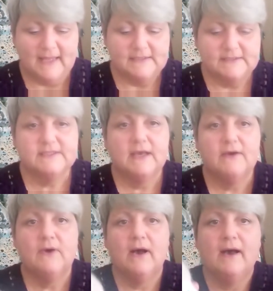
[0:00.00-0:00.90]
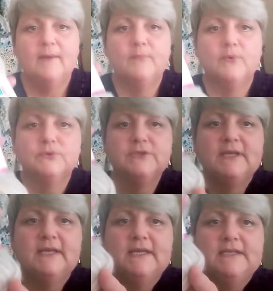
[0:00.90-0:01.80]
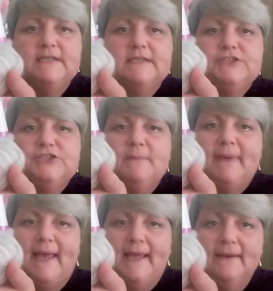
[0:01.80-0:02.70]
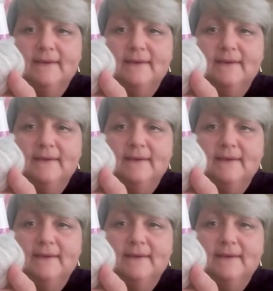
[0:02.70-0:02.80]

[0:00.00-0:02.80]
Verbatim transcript: So I bought Shebang.